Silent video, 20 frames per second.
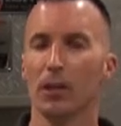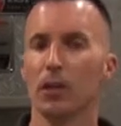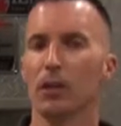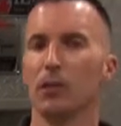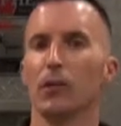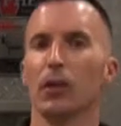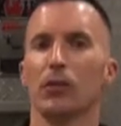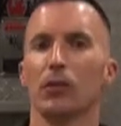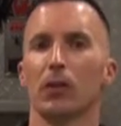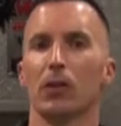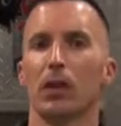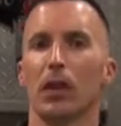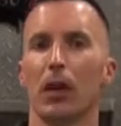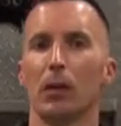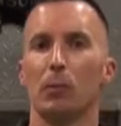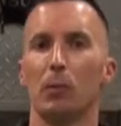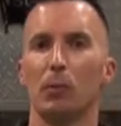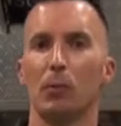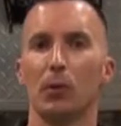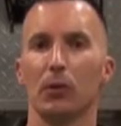give us the
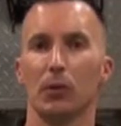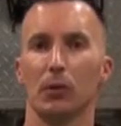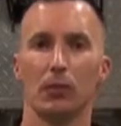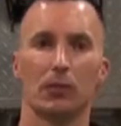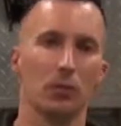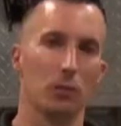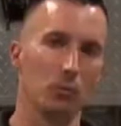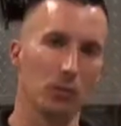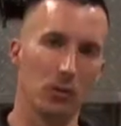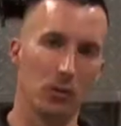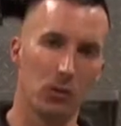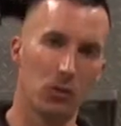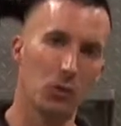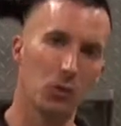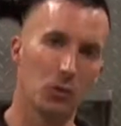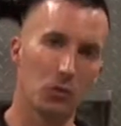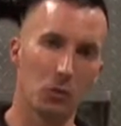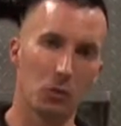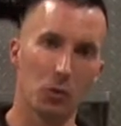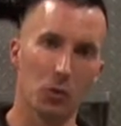capability to
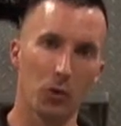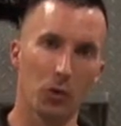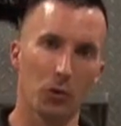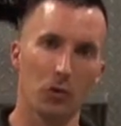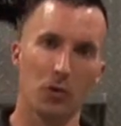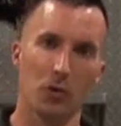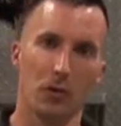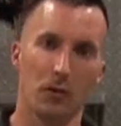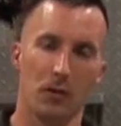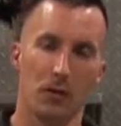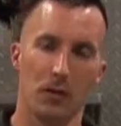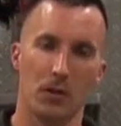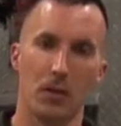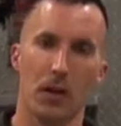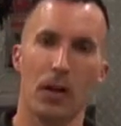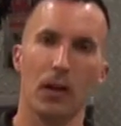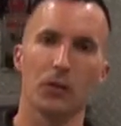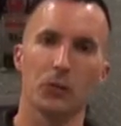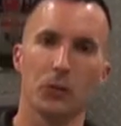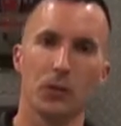reduce the workload of the
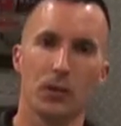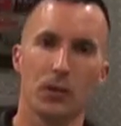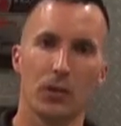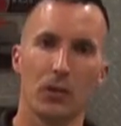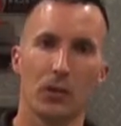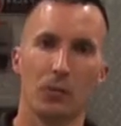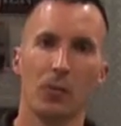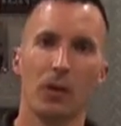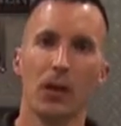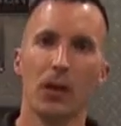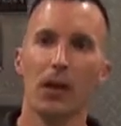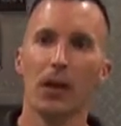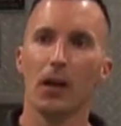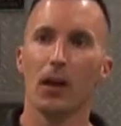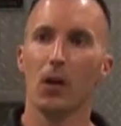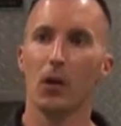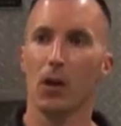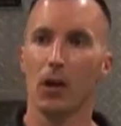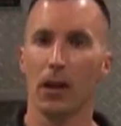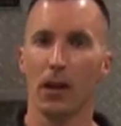nozzle team
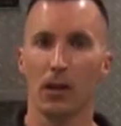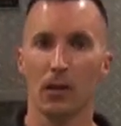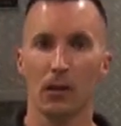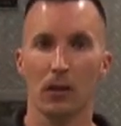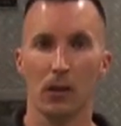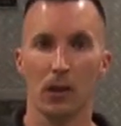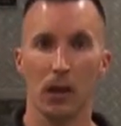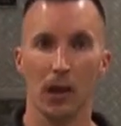uh, and,